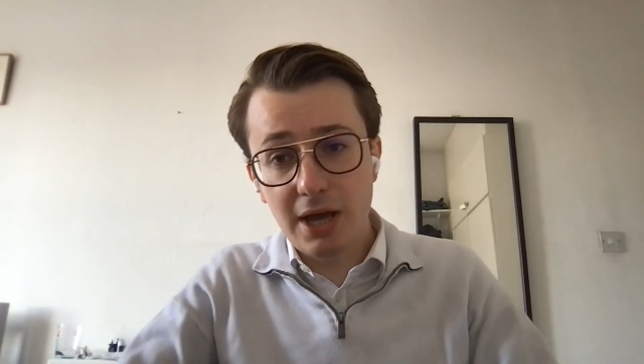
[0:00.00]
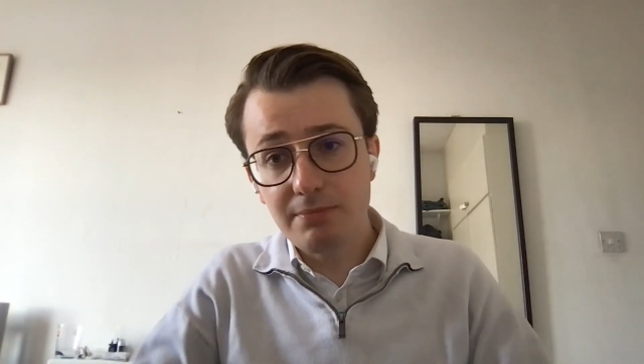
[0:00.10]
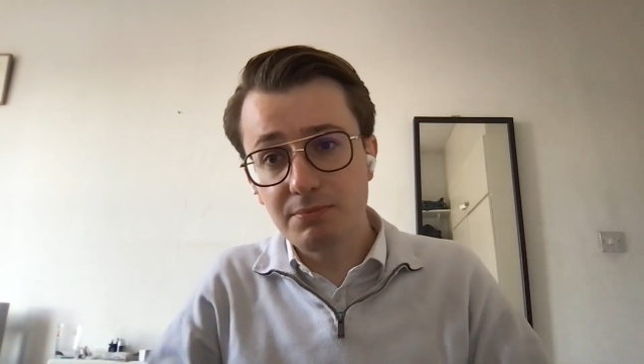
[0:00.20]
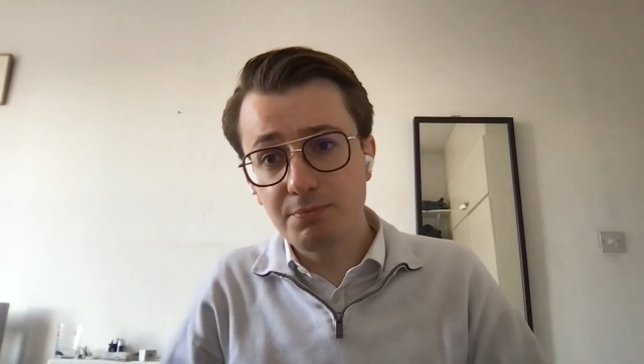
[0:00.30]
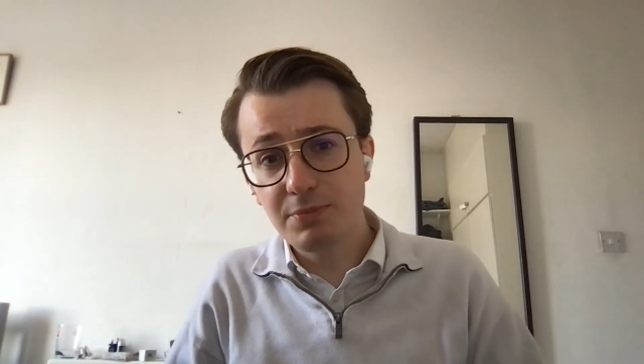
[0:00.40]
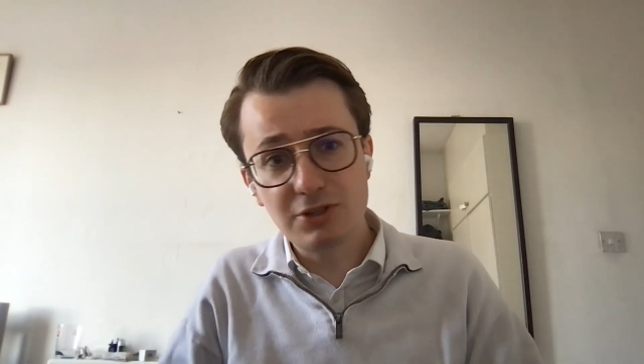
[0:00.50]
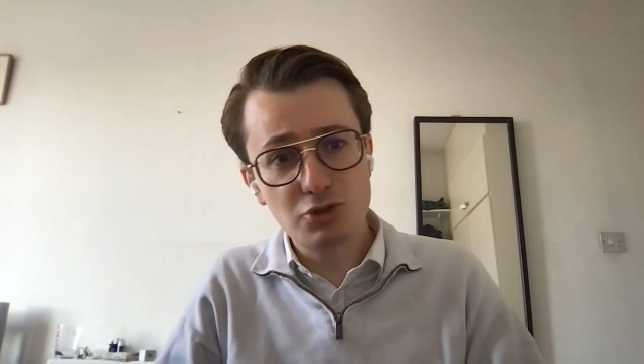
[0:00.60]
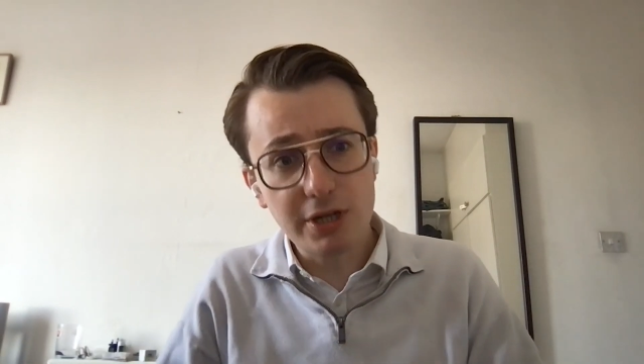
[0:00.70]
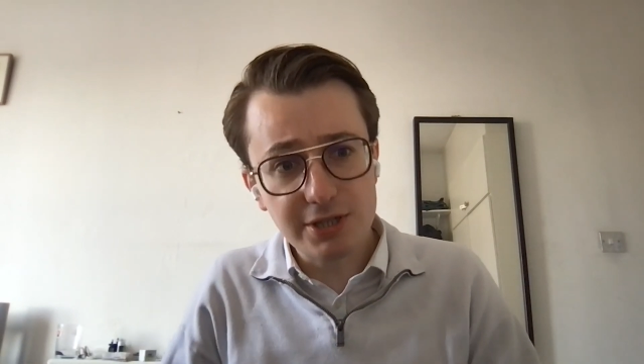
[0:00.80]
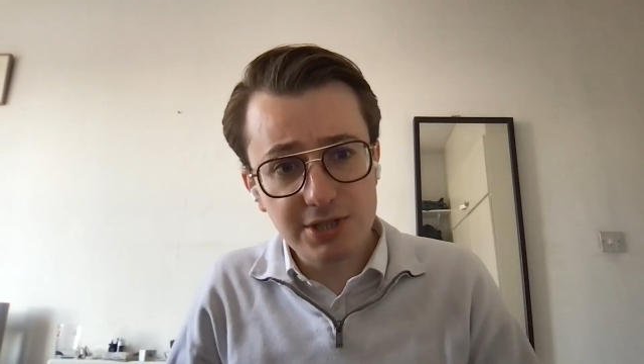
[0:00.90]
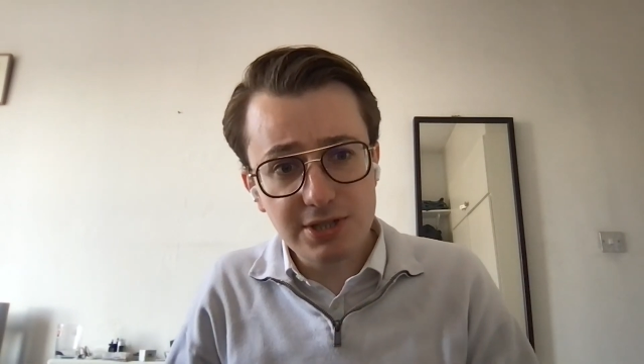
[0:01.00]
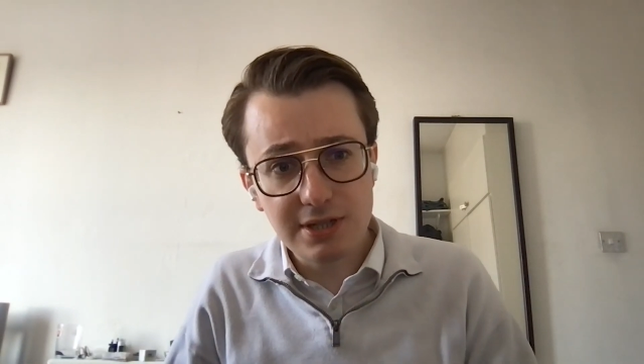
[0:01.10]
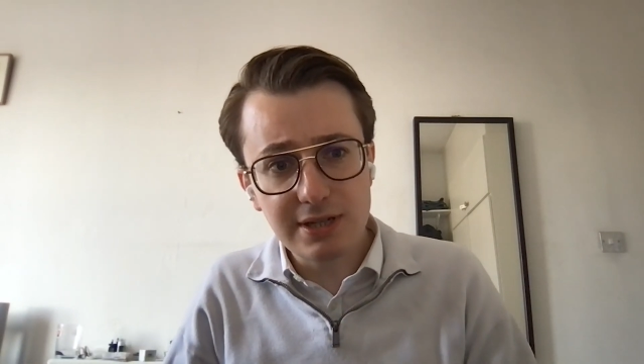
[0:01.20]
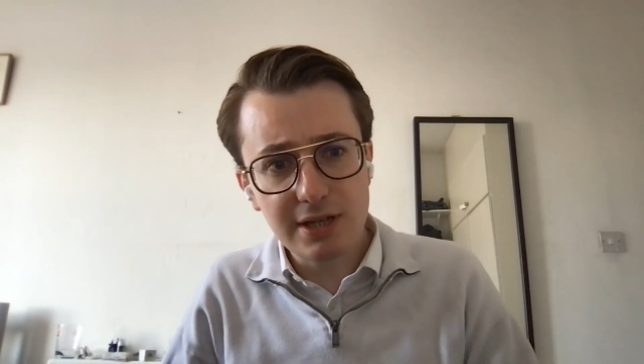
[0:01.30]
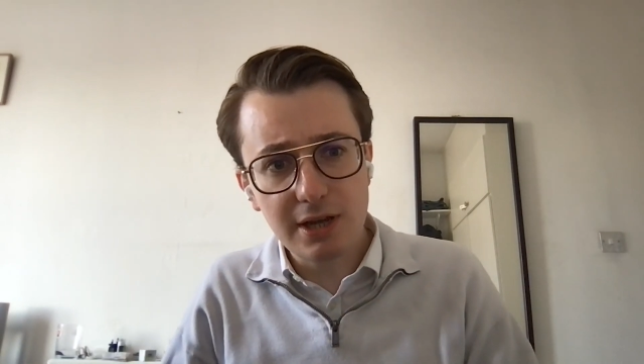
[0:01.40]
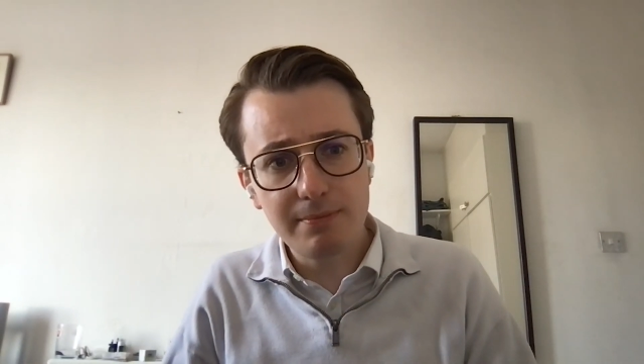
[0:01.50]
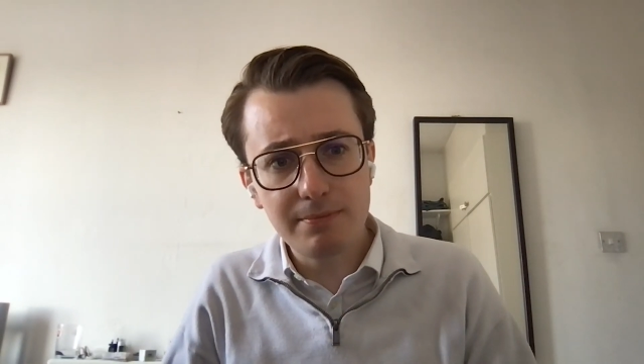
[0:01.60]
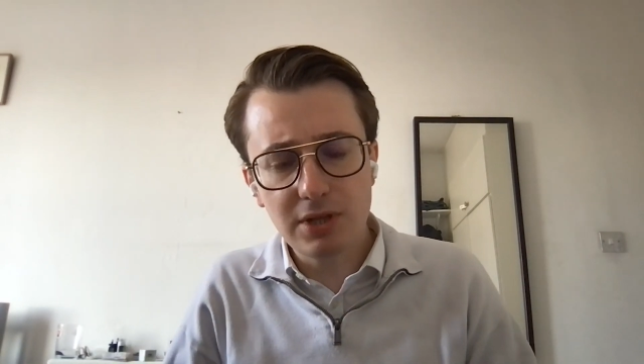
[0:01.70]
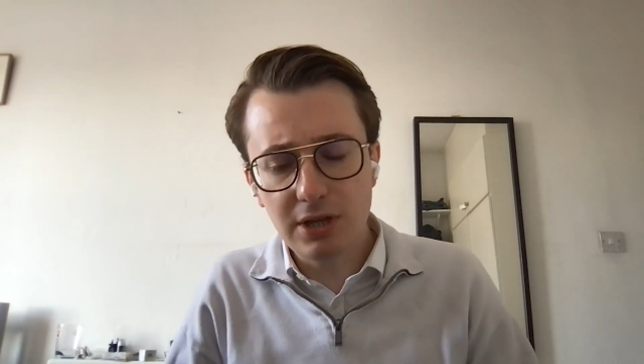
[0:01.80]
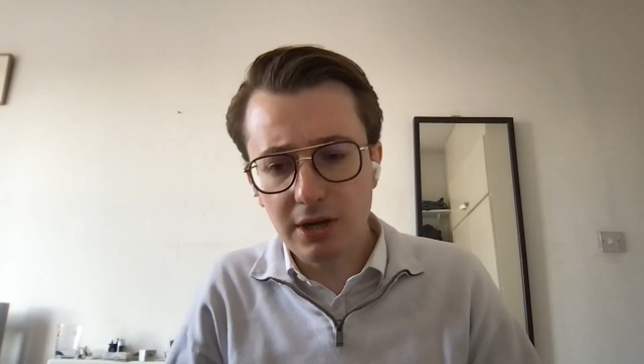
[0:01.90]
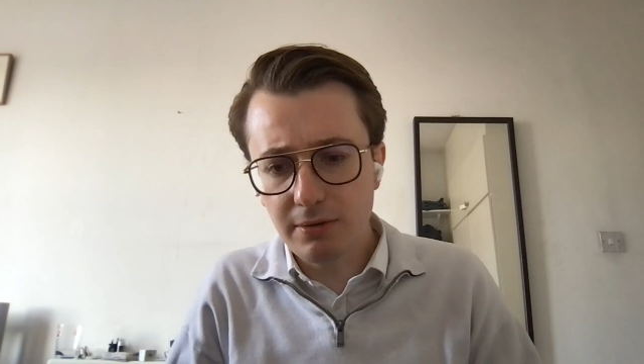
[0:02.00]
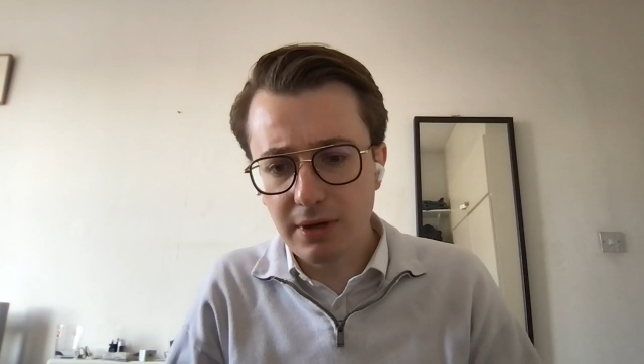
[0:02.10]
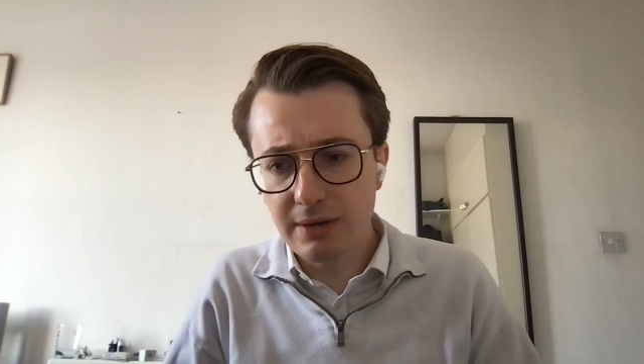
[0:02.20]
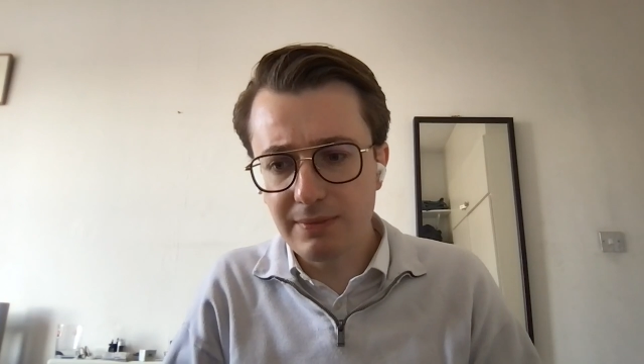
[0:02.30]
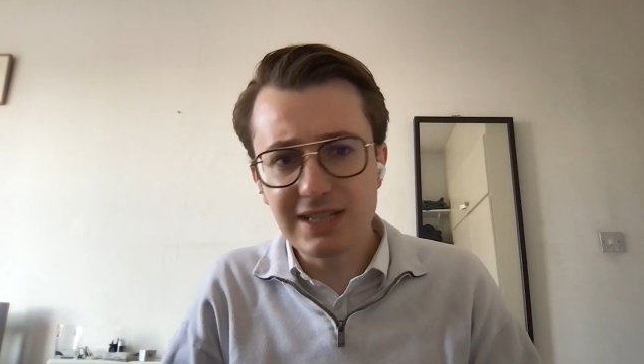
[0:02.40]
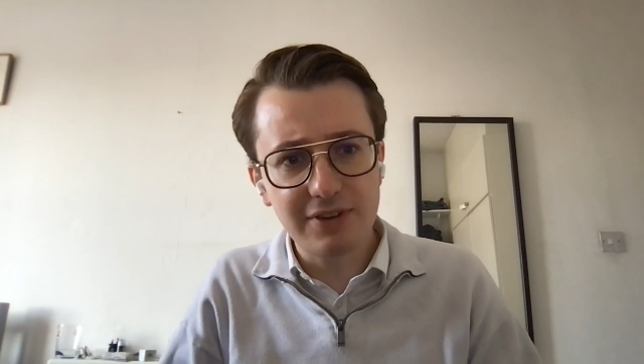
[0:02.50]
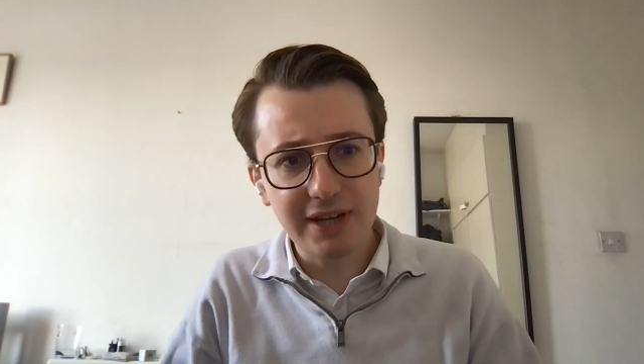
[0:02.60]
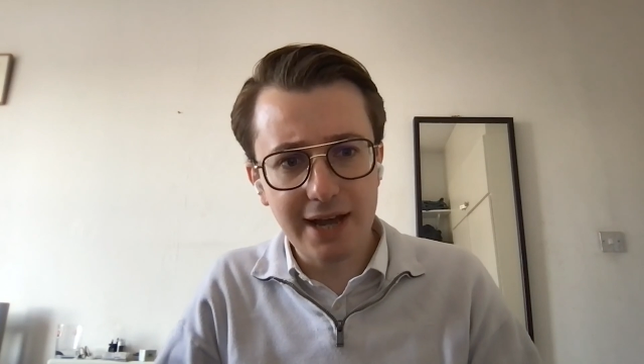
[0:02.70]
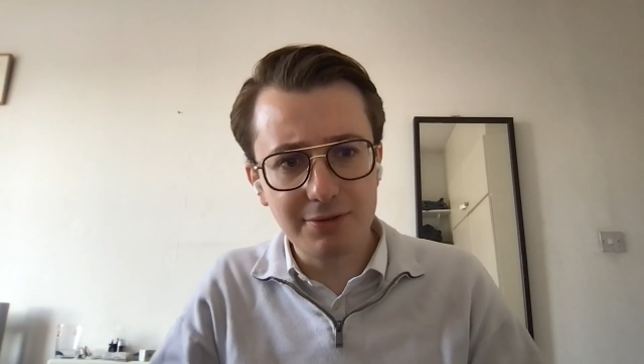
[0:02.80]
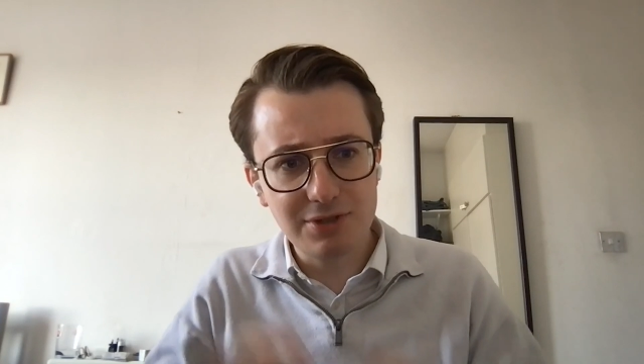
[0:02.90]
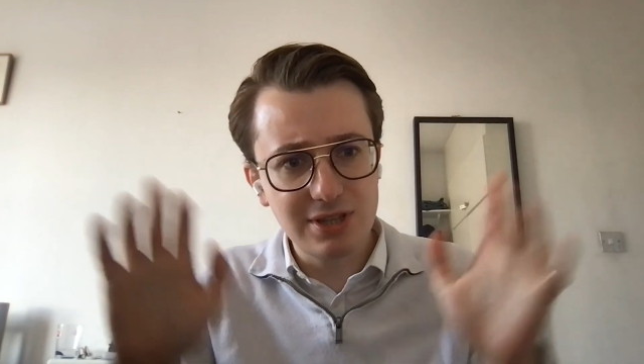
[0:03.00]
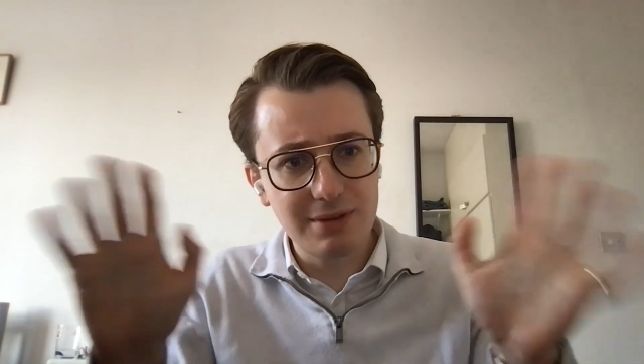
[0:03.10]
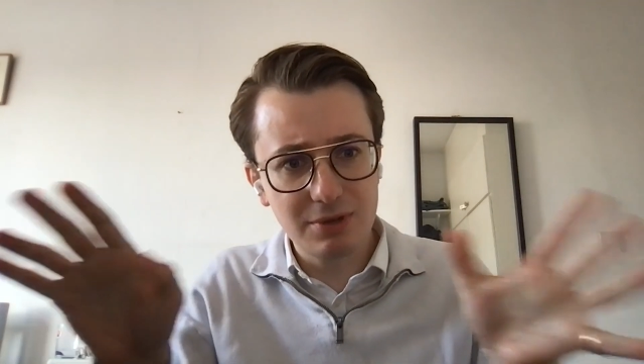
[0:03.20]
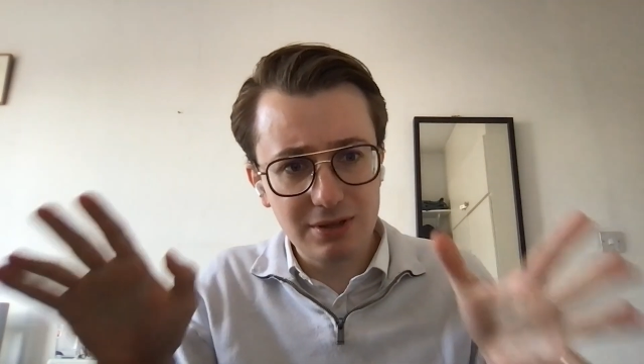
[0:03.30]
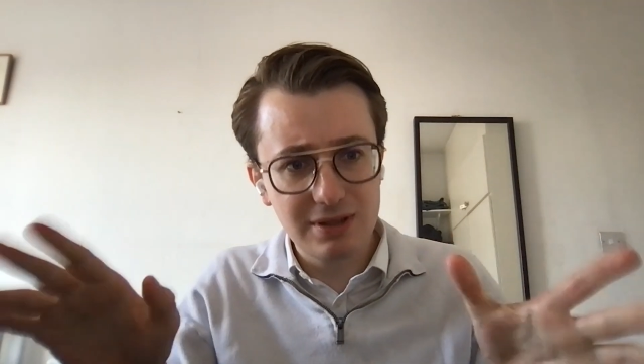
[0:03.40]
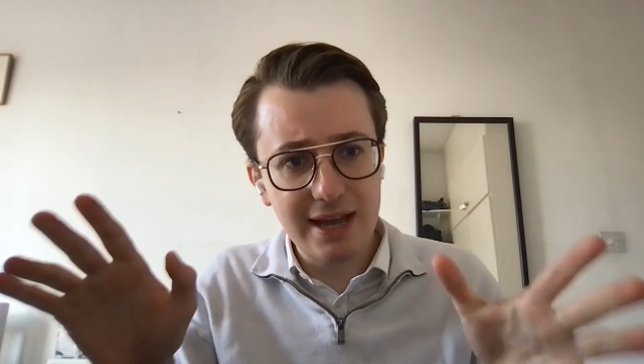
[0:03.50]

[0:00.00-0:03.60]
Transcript: into trusts and in different accounts that